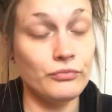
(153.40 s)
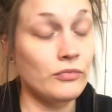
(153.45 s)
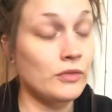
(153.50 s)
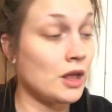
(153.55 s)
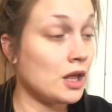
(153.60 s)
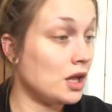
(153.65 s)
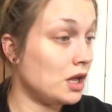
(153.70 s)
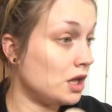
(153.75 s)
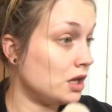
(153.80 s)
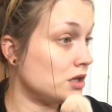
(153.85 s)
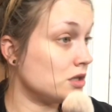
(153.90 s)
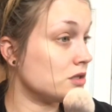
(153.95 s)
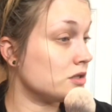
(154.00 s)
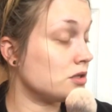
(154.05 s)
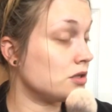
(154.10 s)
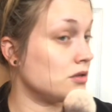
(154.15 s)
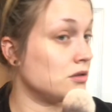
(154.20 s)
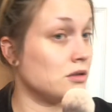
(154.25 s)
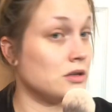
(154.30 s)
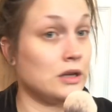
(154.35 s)

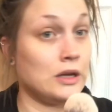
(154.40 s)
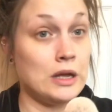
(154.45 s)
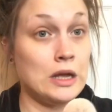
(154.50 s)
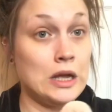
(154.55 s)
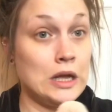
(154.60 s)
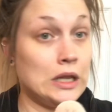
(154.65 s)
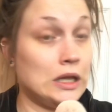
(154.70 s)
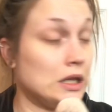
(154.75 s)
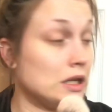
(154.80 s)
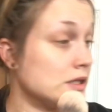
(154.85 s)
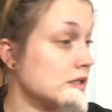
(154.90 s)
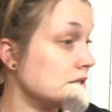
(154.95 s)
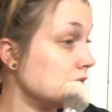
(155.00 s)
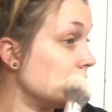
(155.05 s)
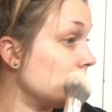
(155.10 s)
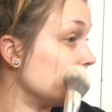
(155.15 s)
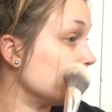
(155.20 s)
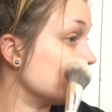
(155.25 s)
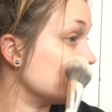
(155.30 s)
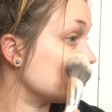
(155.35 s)
and let's see
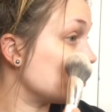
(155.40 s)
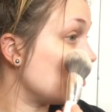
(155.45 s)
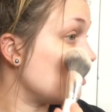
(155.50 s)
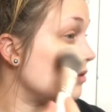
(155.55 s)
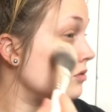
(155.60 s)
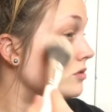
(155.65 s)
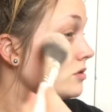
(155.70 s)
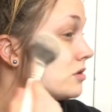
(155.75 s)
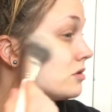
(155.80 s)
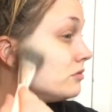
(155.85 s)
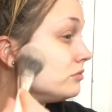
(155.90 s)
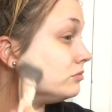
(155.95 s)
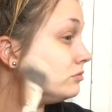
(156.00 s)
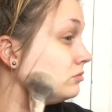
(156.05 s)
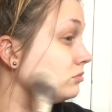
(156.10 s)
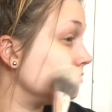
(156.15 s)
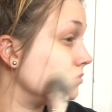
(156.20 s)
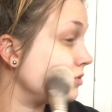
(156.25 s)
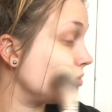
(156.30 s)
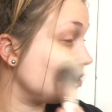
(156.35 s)
how this goes.
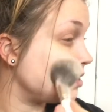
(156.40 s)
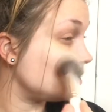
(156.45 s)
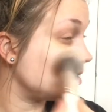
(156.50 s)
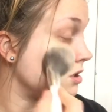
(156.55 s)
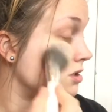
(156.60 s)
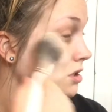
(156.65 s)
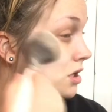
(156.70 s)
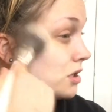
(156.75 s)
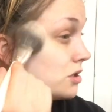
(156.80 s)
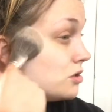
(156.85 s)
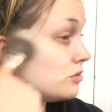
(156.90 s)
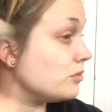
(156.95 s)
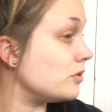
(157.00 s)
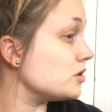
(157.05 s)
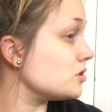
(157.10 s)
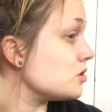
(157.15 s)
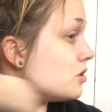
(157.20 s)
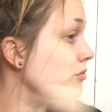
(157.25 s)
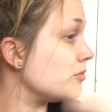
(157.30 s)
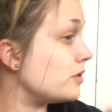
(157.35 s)
She says not too
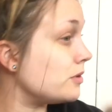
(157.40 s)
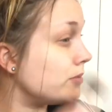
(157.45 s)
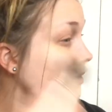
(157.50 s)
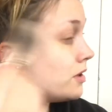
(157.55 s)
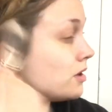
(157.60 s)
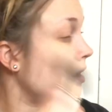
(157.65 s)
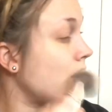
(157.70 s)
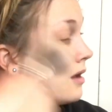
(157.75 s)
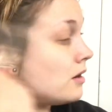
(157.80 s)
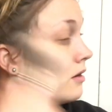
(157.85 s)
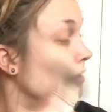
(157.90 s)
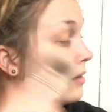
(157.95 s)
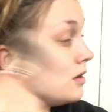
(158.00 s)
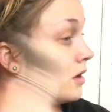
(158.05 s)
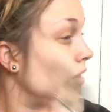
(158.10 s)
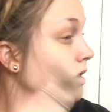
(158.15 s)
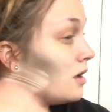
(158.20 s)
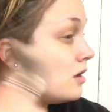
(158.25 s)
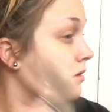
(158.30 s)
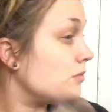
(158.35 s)
much. Oh, maybe not.
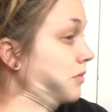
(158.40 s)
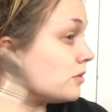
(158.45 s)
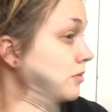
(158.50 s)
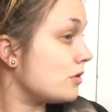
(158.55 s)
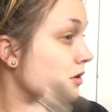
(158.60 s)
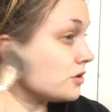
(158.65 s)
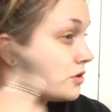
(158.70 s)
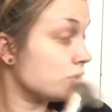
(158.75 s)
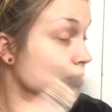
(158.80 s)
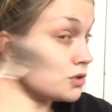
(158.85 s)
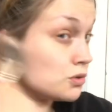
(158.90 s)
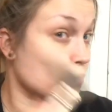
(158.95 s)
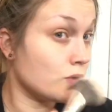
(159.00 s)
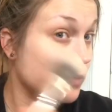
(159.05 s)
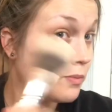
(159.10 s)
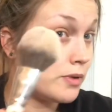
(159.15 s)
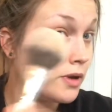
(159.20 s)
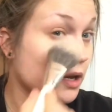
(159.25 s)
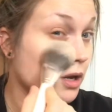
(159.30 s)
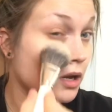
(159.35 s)
Maybe I'll
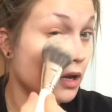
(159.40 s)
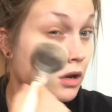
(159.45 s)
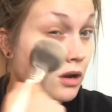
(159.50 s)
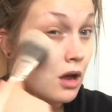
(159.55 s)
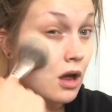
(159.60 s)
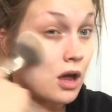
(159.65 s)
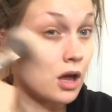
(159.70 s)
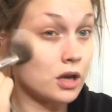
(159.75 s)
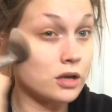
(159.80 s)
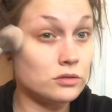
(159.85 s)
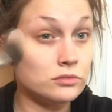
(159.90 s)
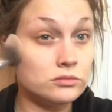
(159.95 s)
sweep it and not